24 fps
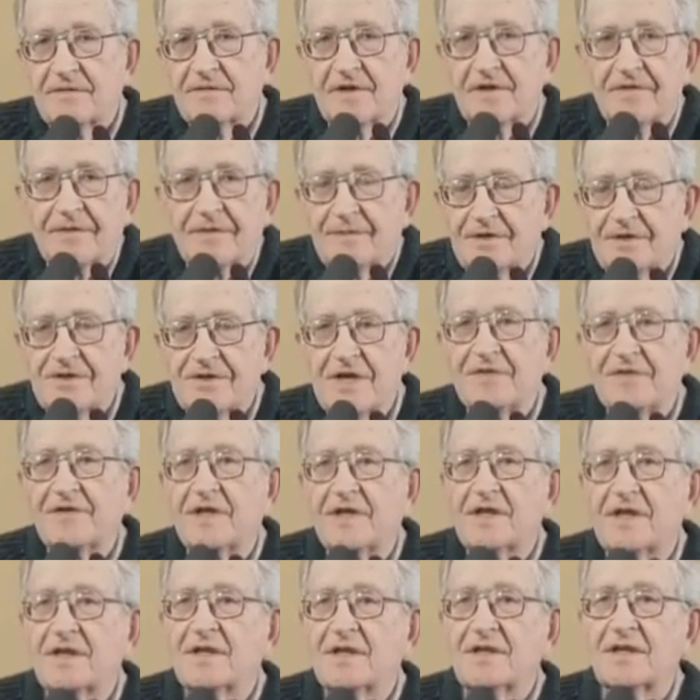November
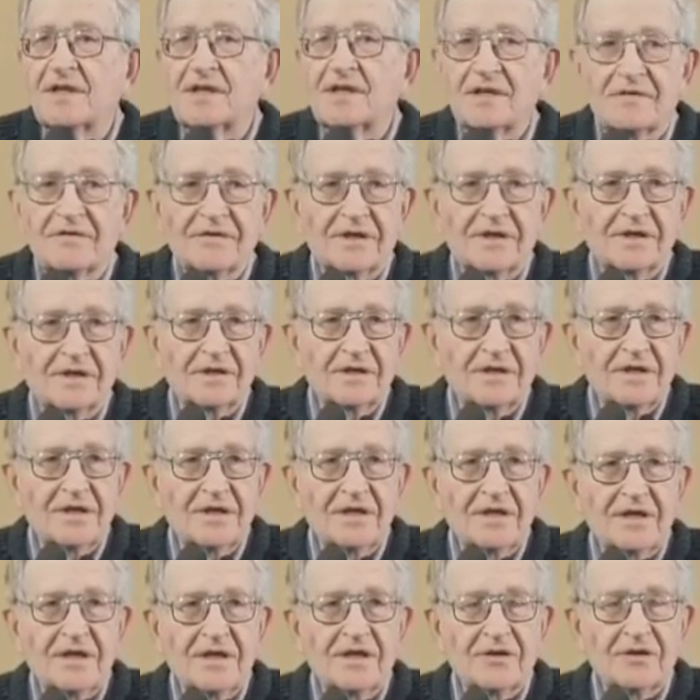7th, I think, of
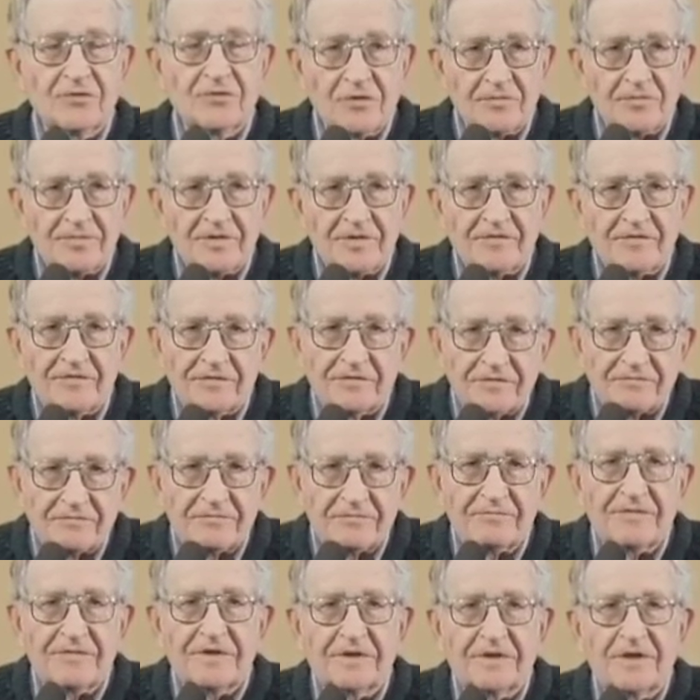a group of
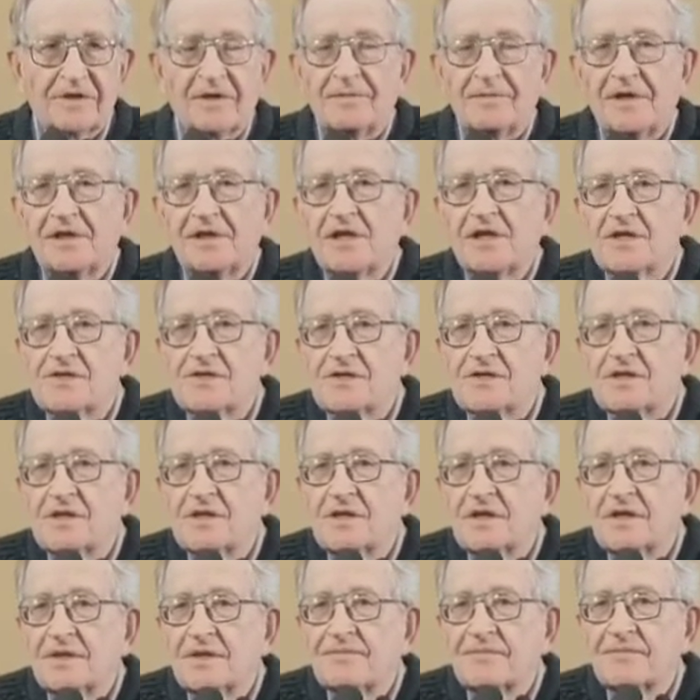a couple of
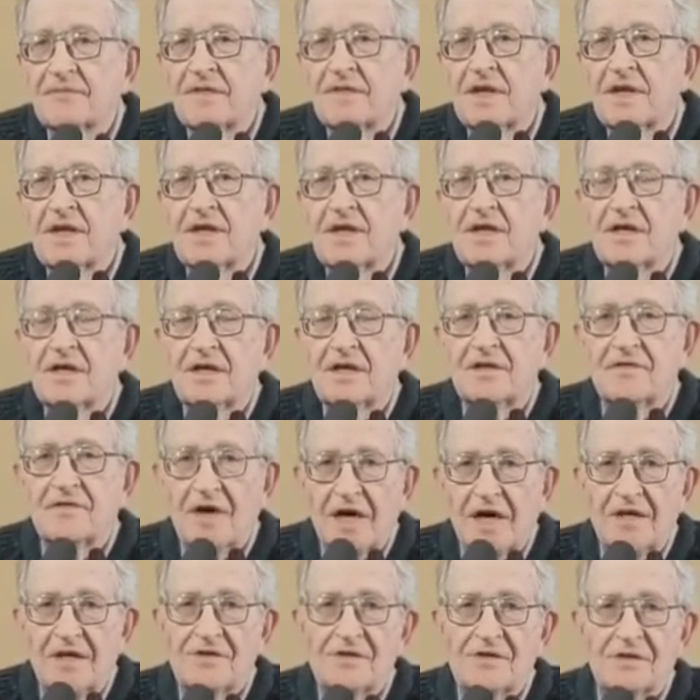dozen
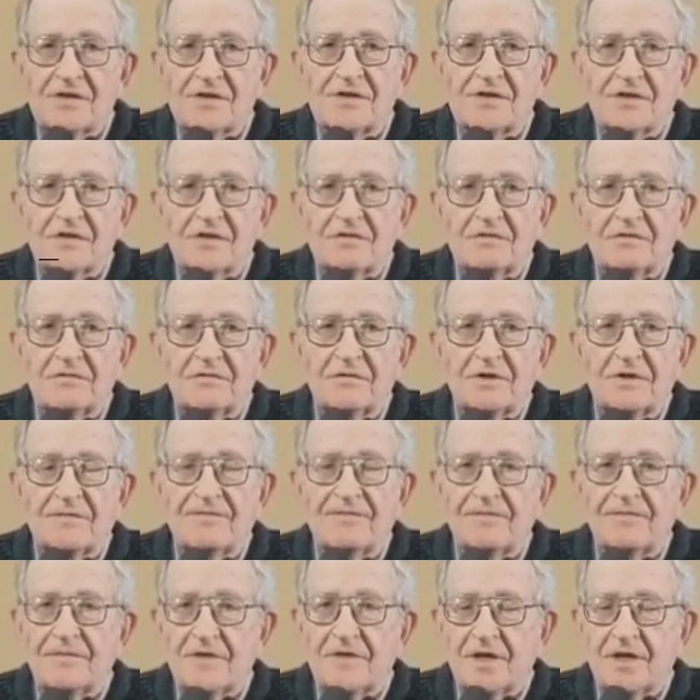advisors to